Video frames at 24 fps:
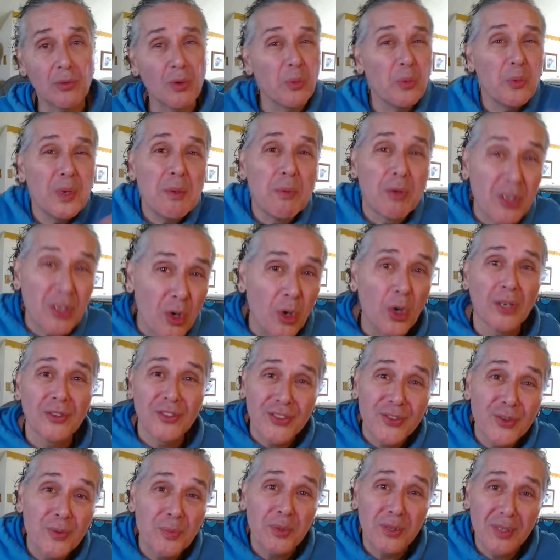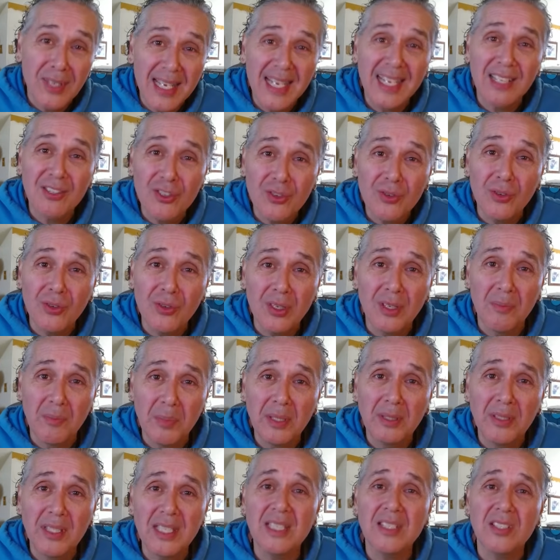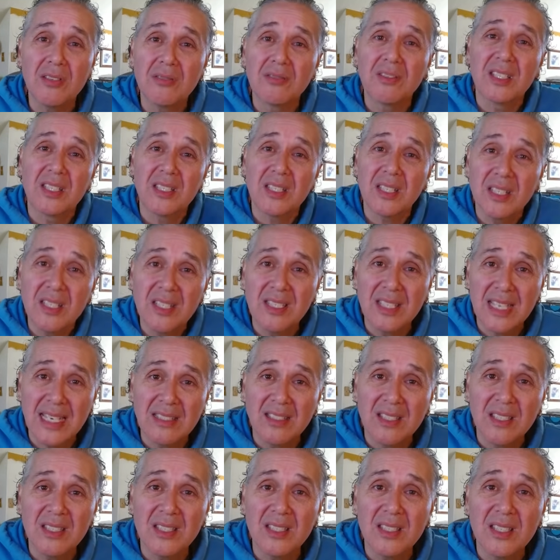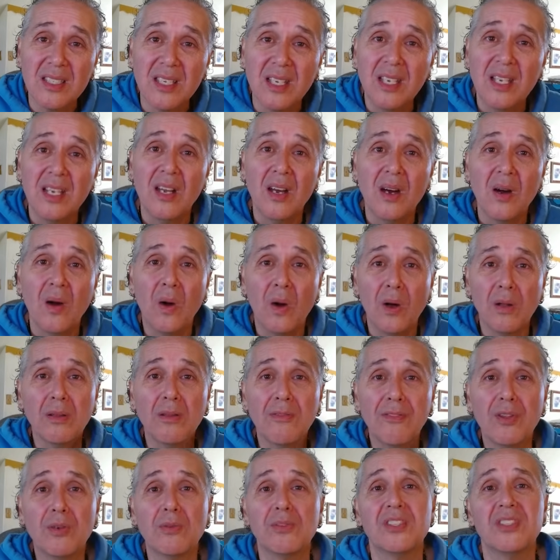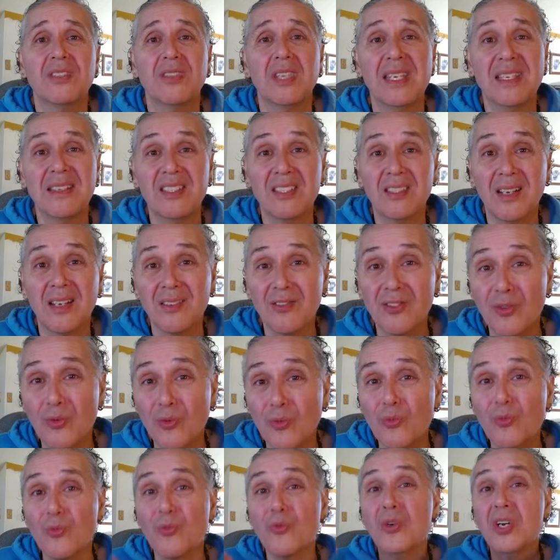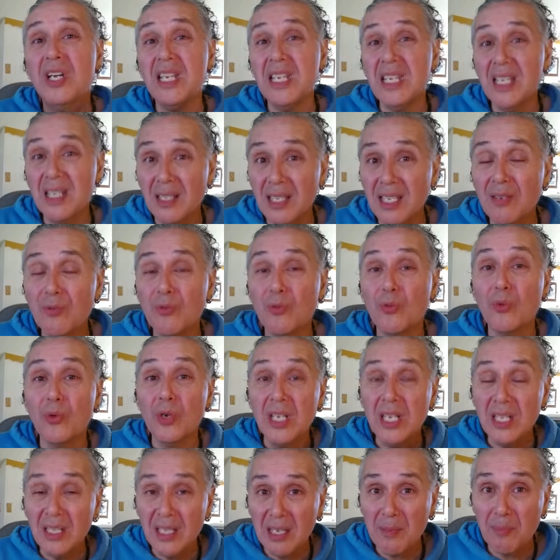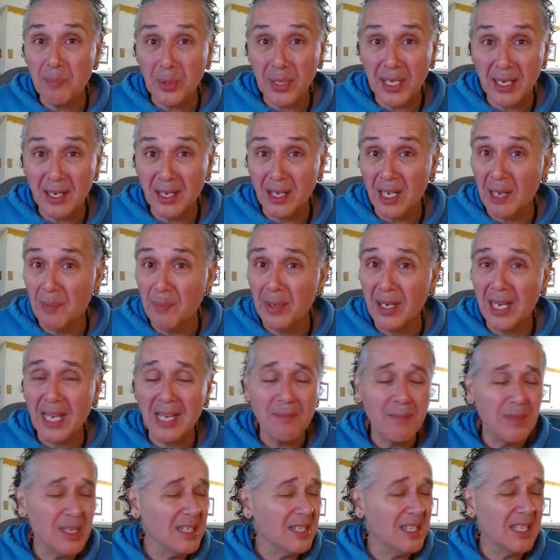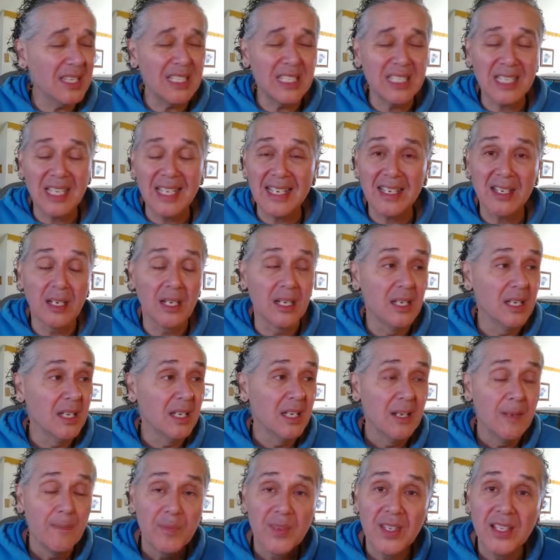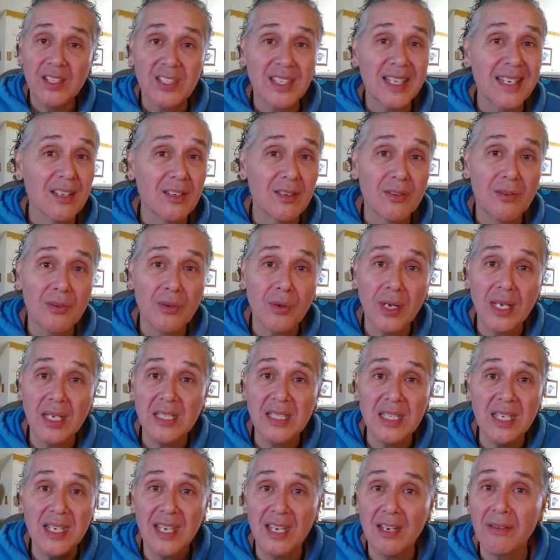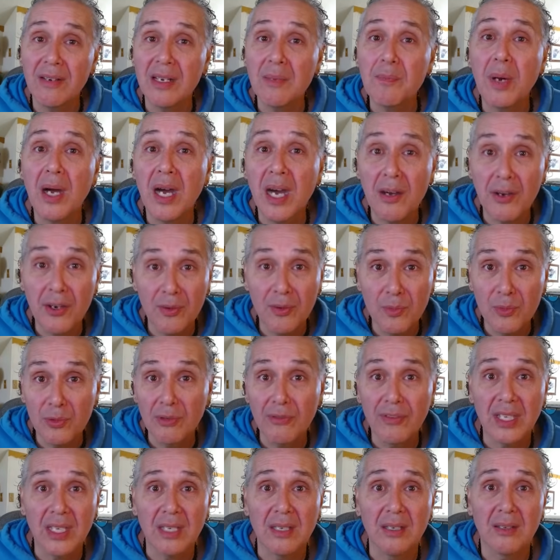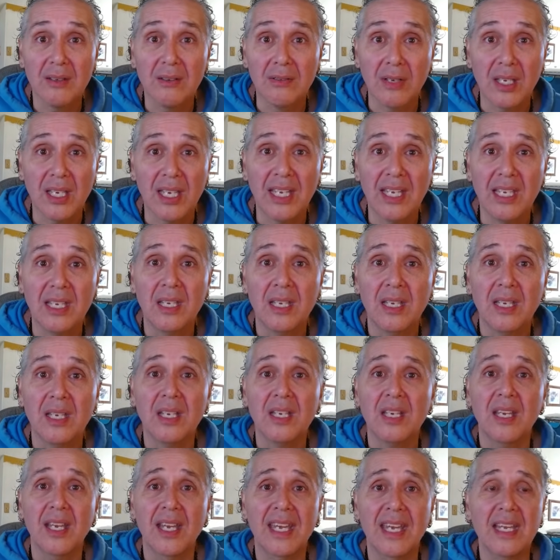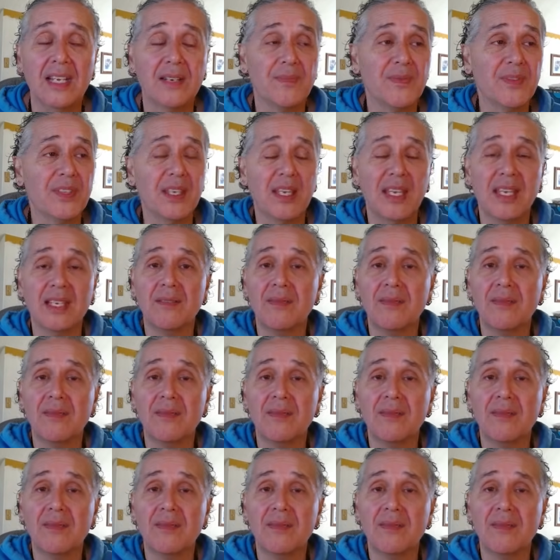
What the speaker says: what we would call supernatural abilities, your sixth senses. All of those things start to really, really pick up. I mean, it's like a crazy Harry Potter movie, okay? And